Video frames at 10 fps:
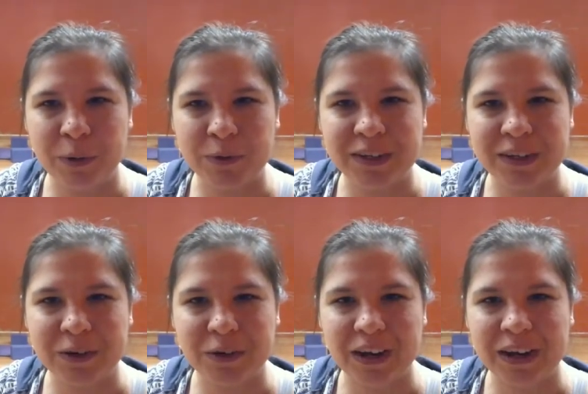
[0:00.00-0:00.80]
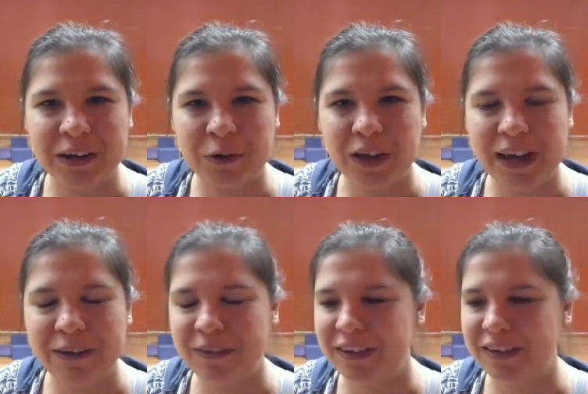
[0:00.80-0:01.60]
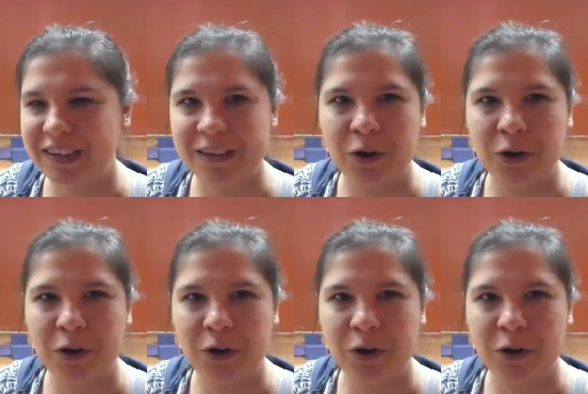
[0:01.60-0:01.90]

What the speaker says: most in your life and says,